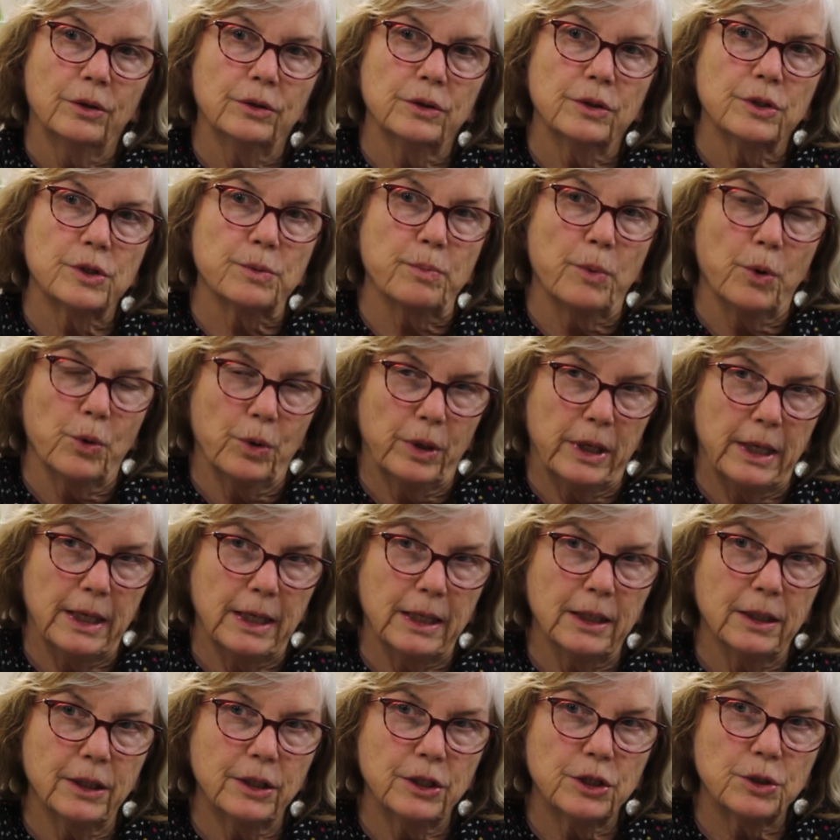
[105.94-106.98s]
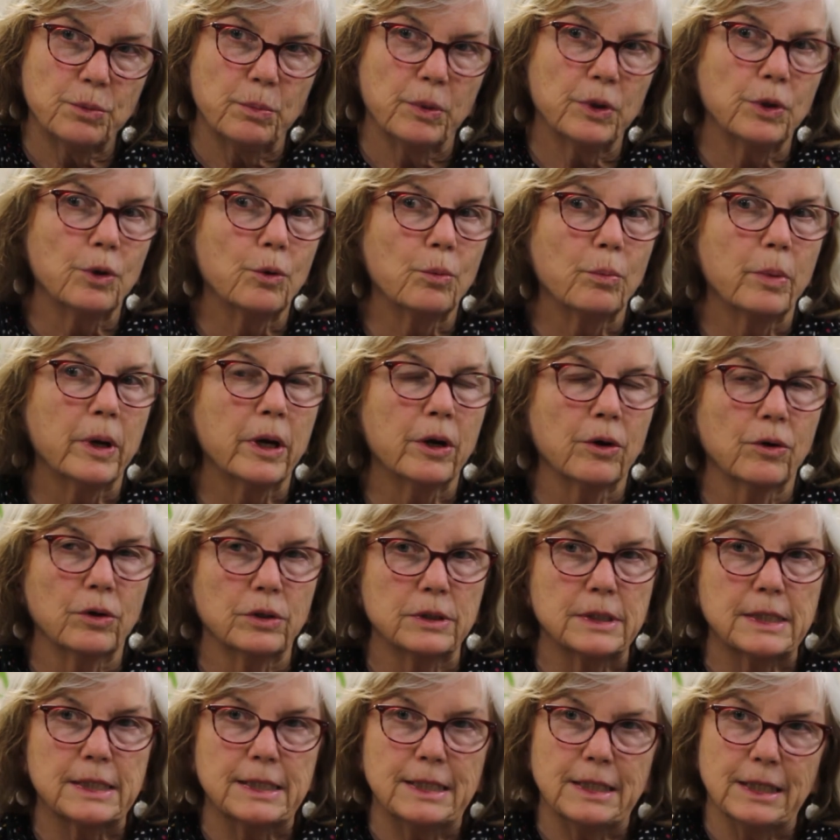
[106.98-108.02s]
spoke English but their
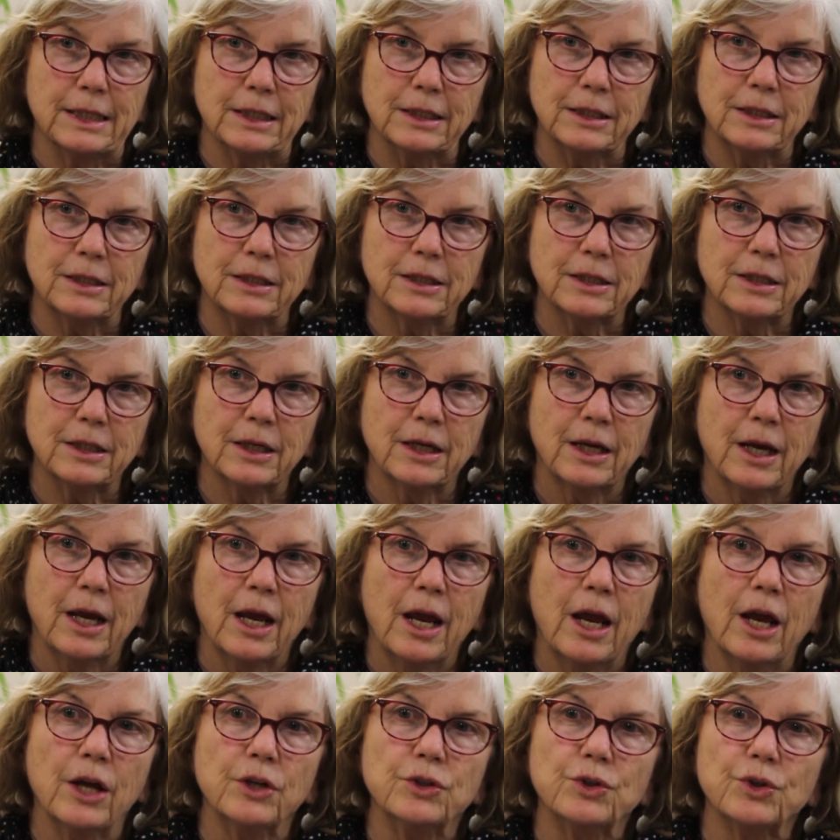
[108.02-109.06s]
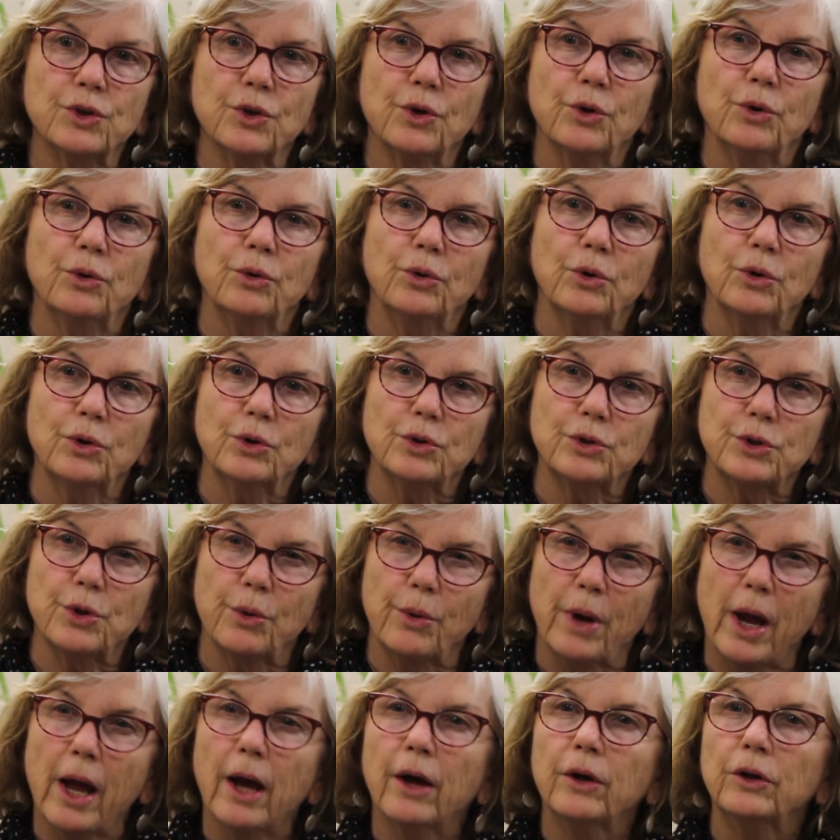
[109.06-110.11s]
parents didn't. And so
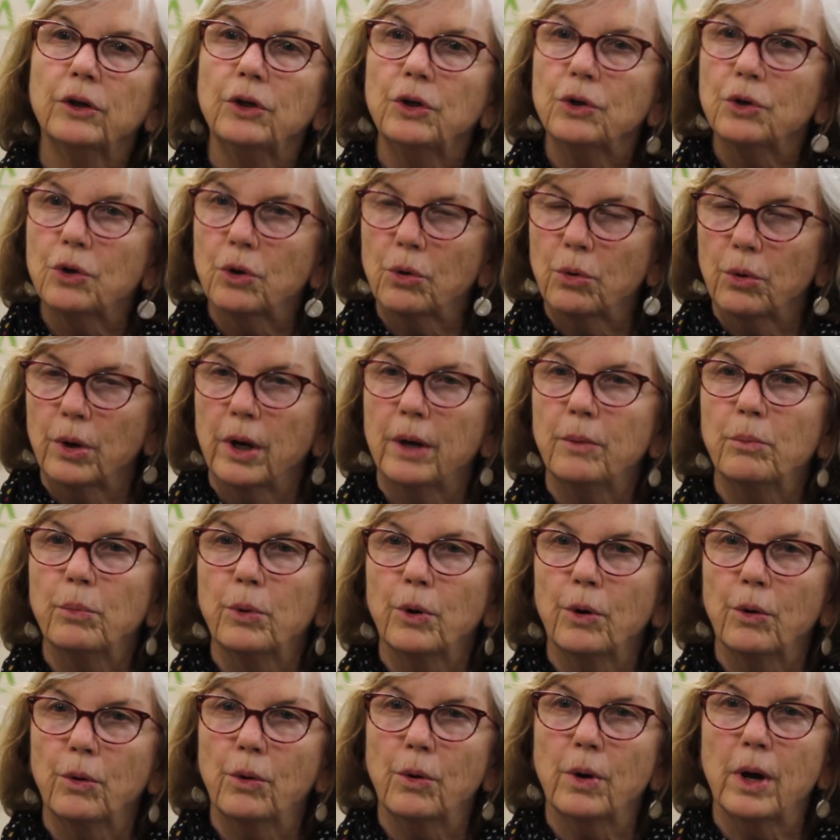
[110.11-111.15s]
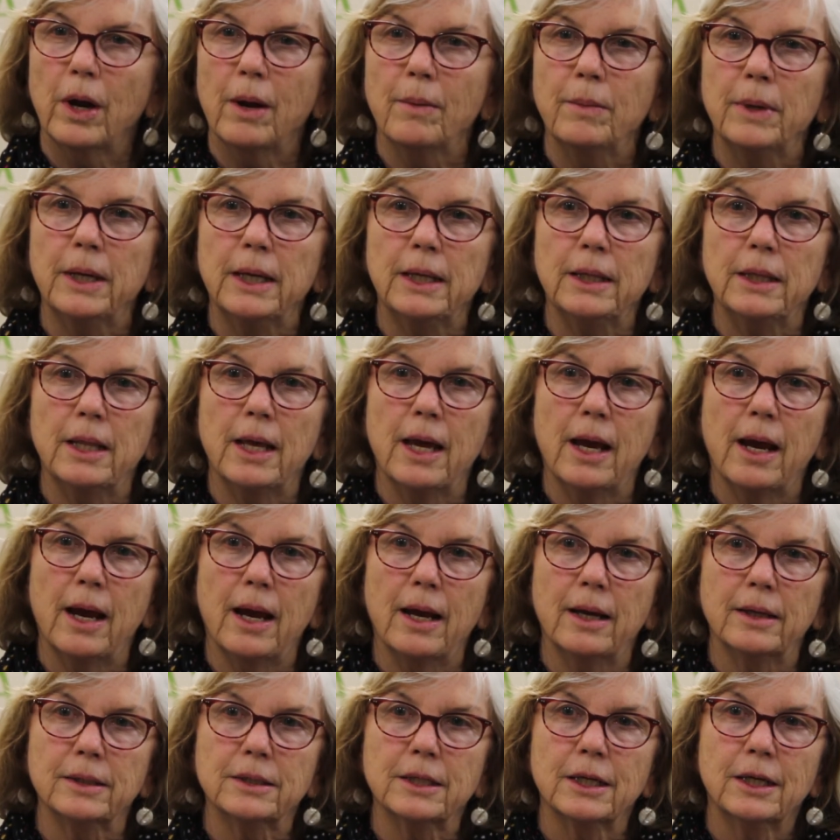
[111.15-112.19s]
how do you create programming
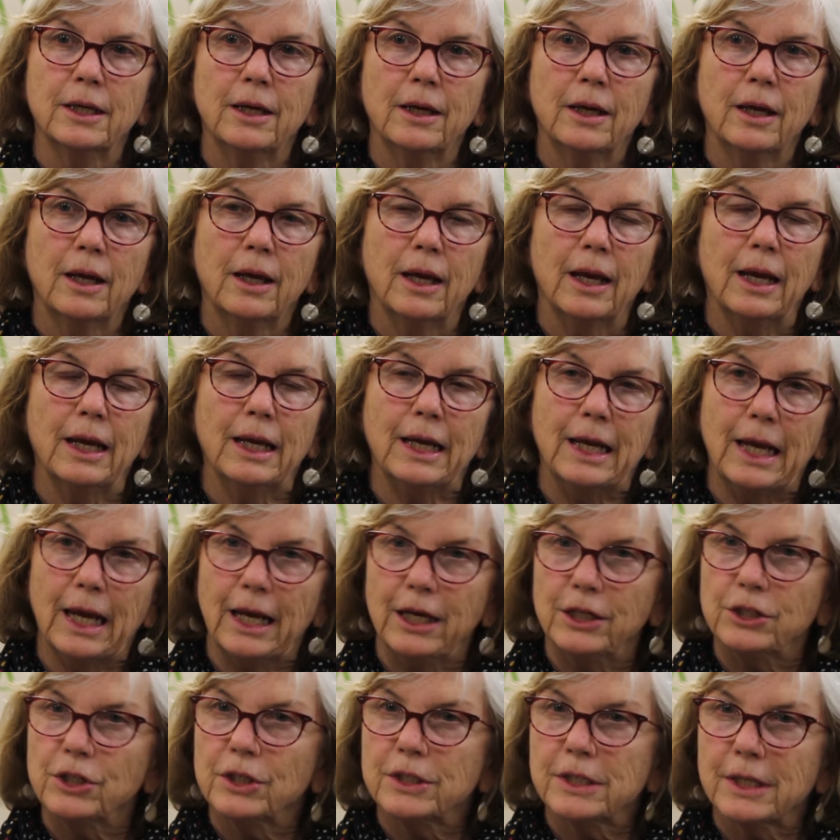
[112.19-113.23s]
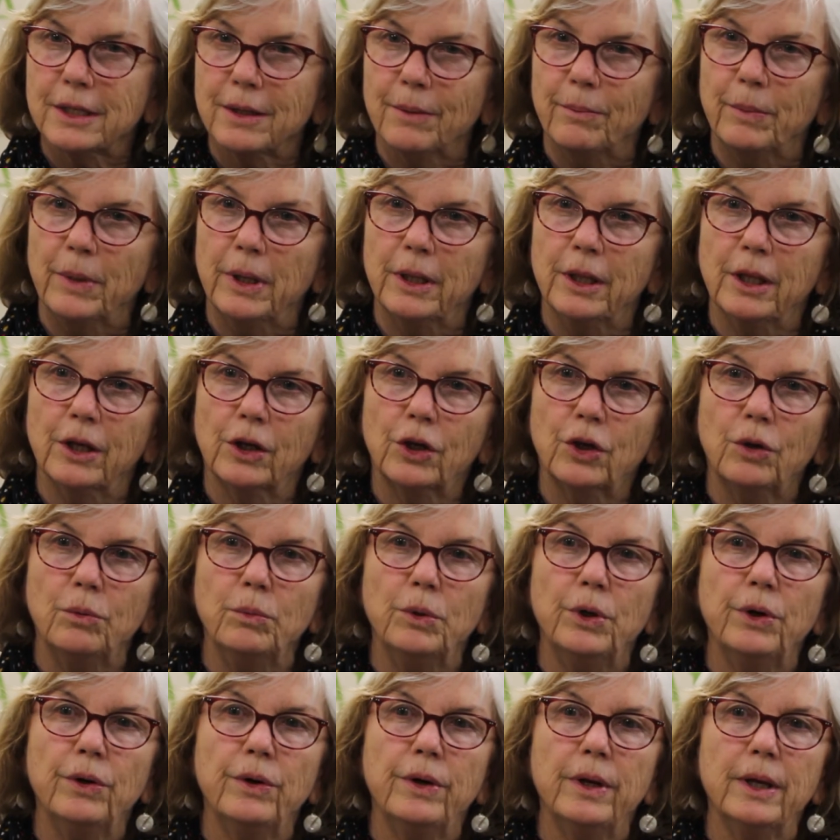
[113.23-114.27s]
that engages them in the
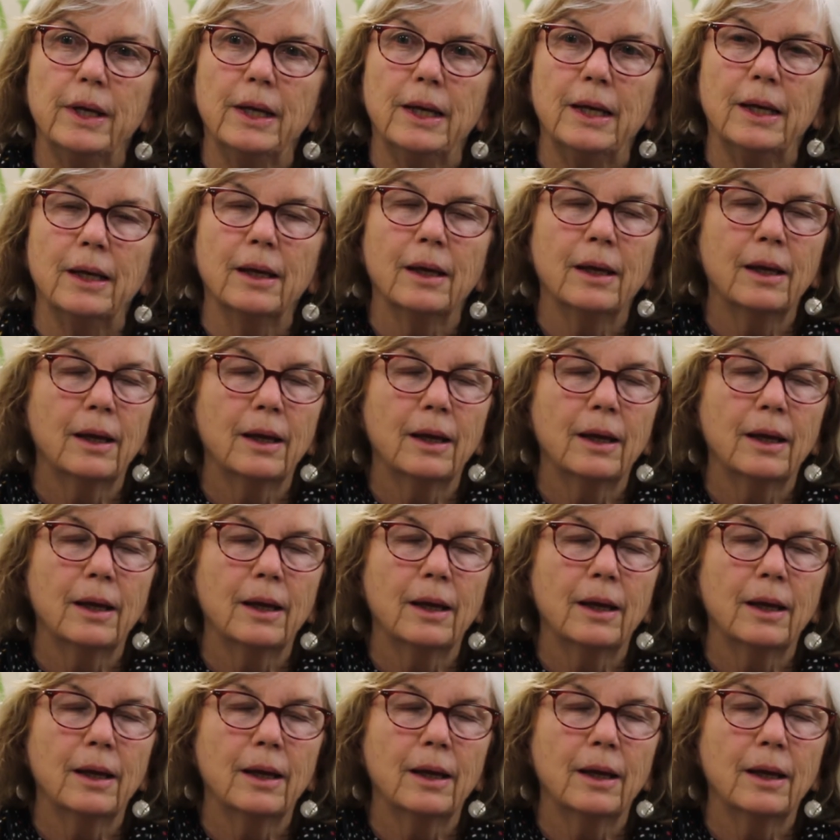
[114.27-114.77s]
community?